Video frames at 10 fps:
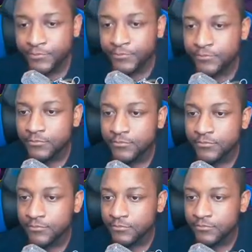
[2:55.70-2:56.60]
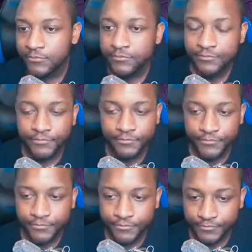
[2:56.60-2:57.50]

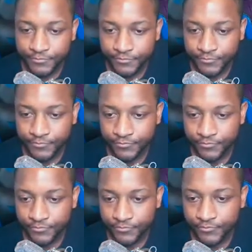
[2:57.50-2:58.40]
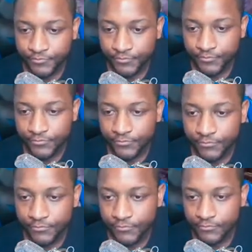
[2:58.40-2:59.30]

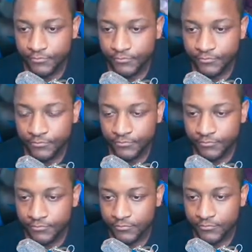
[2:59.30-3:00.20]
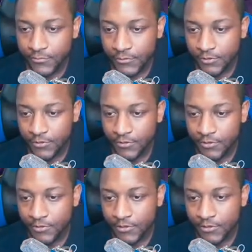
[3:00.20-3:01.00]
Nobody speaks.